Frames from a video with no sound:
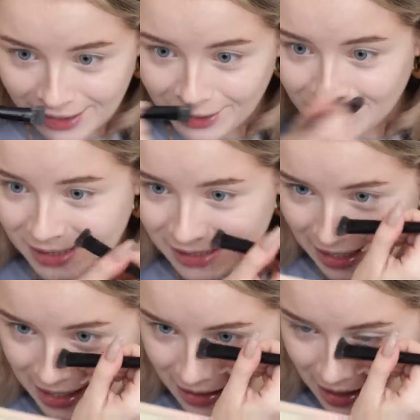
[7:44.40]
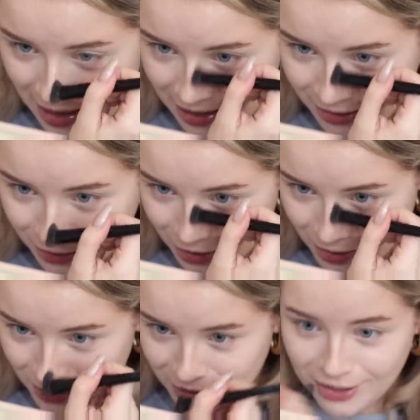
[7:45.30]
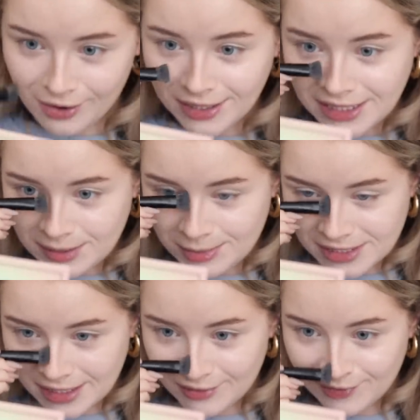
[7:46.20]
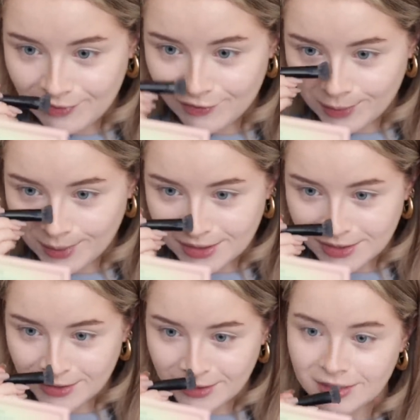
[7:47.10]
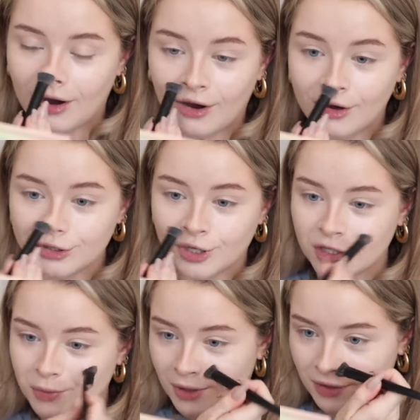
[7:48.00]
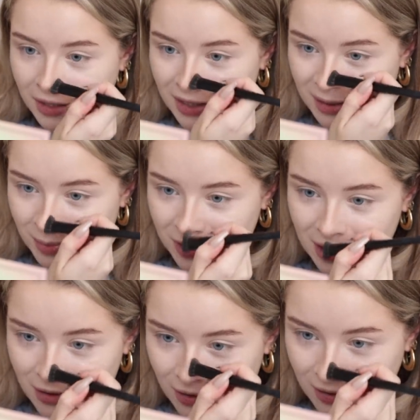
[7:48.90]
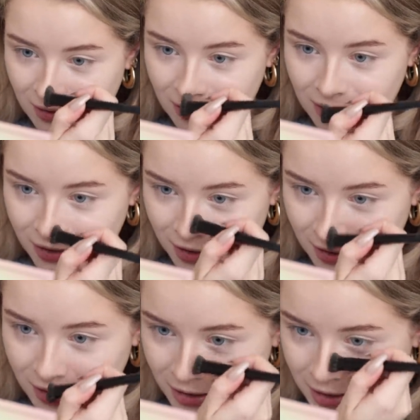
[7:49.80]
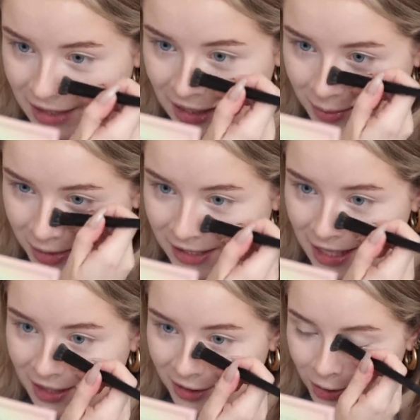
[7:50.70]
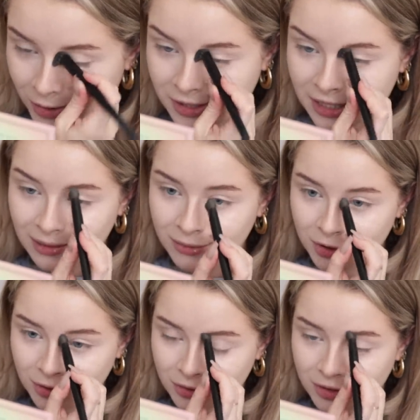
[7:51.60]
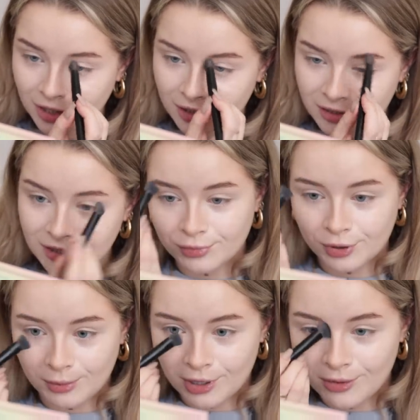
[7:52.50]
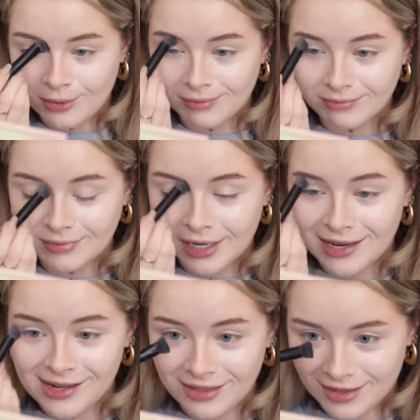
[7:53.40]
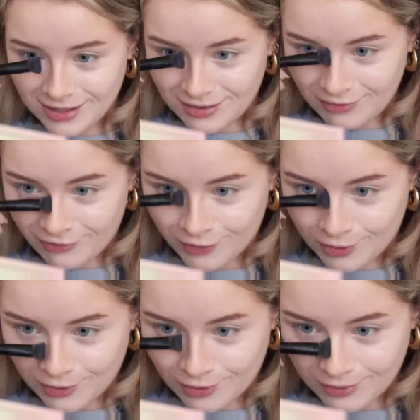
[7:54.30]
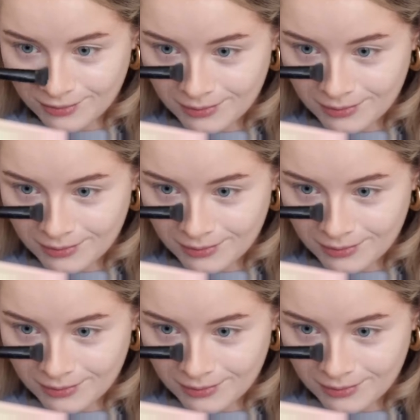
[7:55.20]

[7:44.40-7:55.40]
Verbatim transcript: And I would say that, you know, ninety percent of influencers are trustworthy, but there are a good ten percent who seem to just promote anything for